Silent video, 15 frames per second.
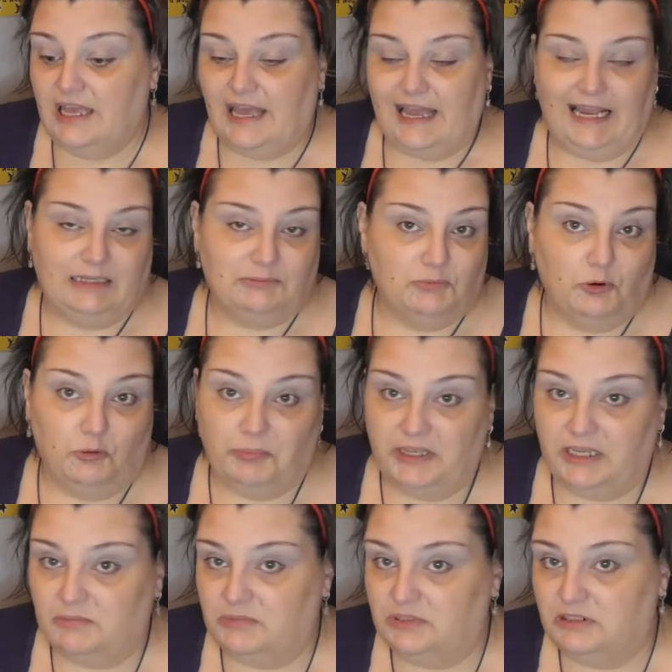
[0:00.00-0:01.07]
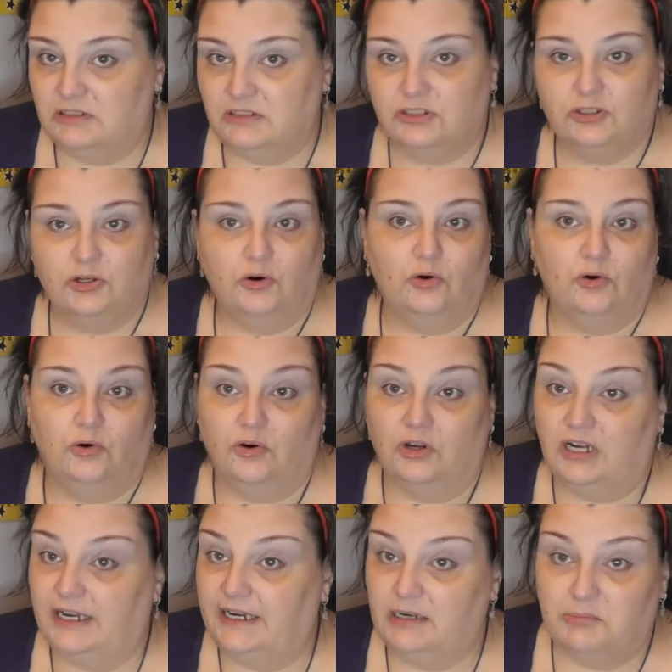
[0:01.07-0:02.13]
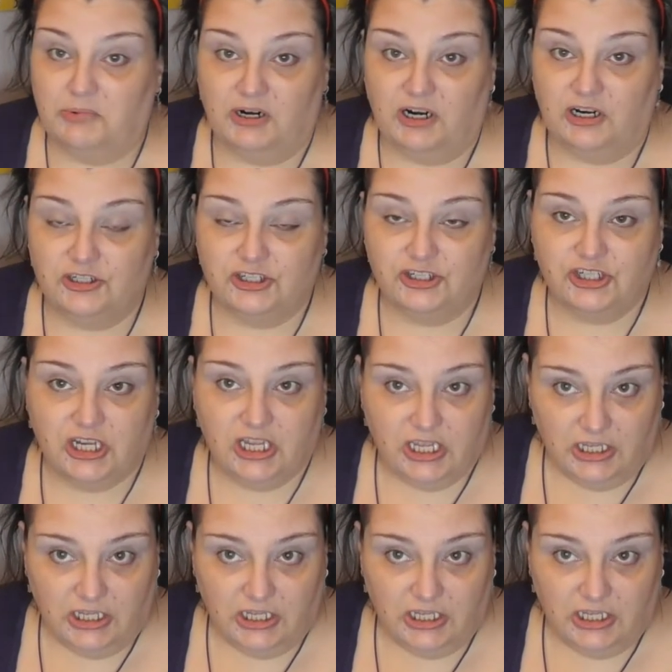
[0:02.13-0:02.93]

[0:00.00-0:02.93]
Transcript: add more pigment or clean a brush,